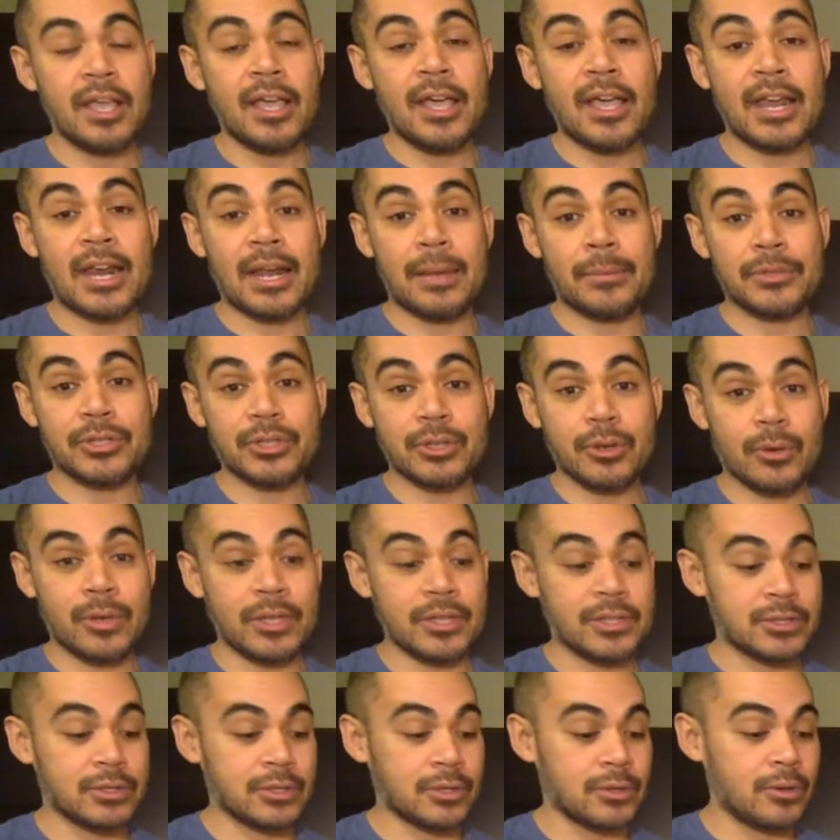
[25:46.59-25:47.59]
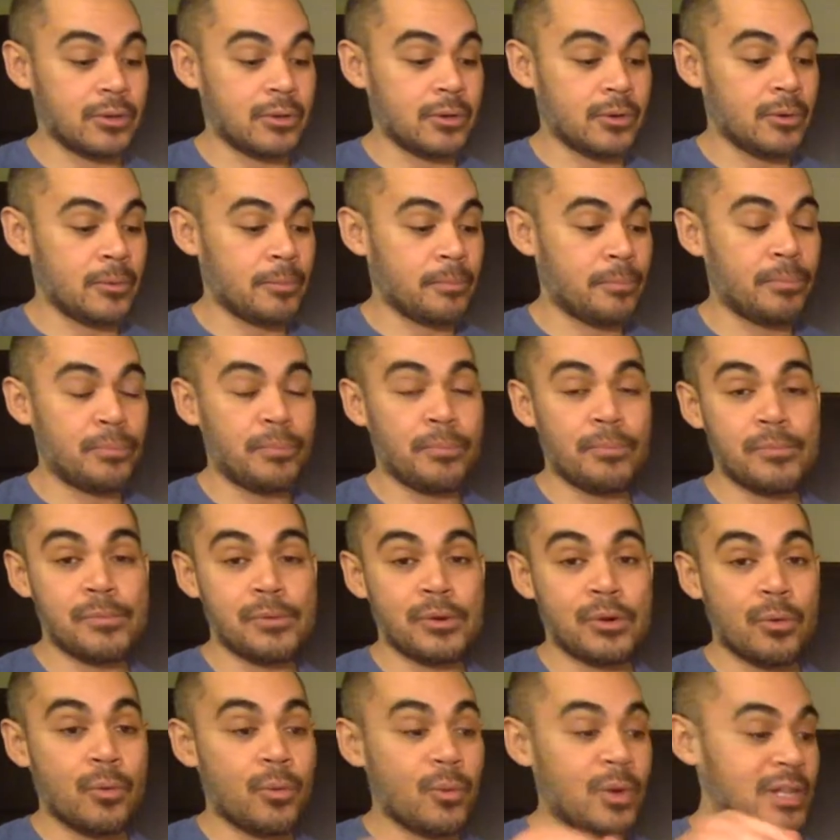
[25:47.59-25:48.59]
And I'm just going to,
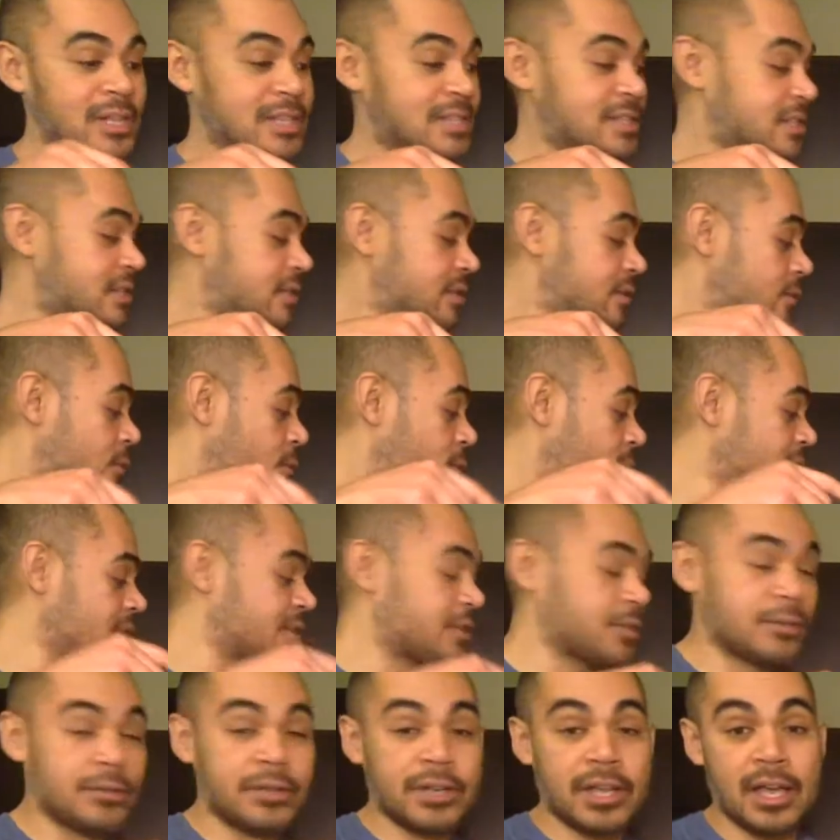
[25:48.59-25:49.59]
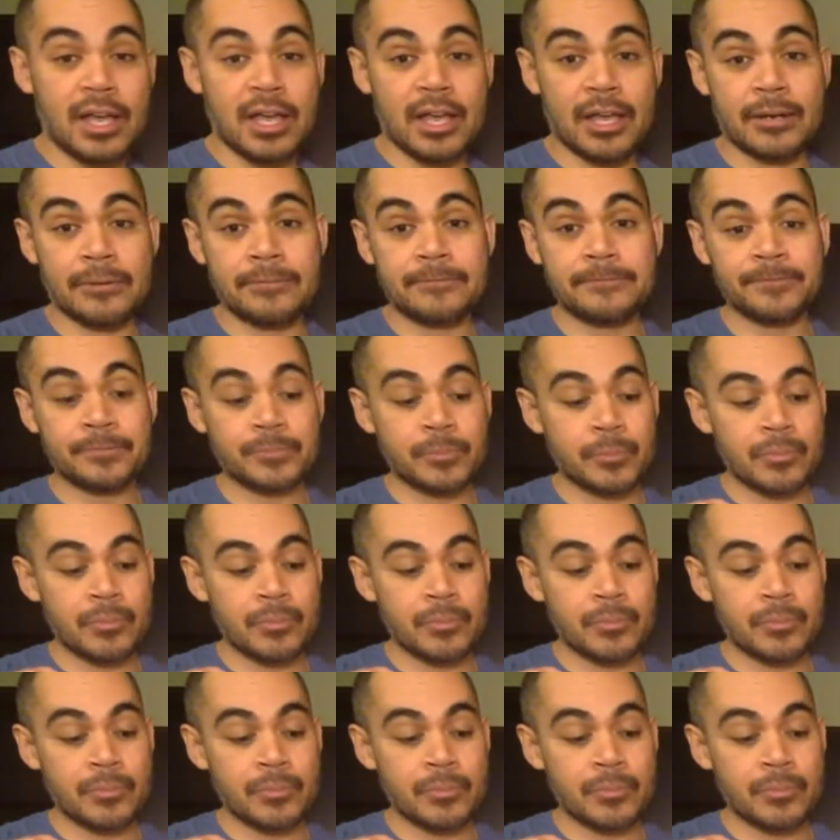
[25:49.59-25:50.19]
once they're done,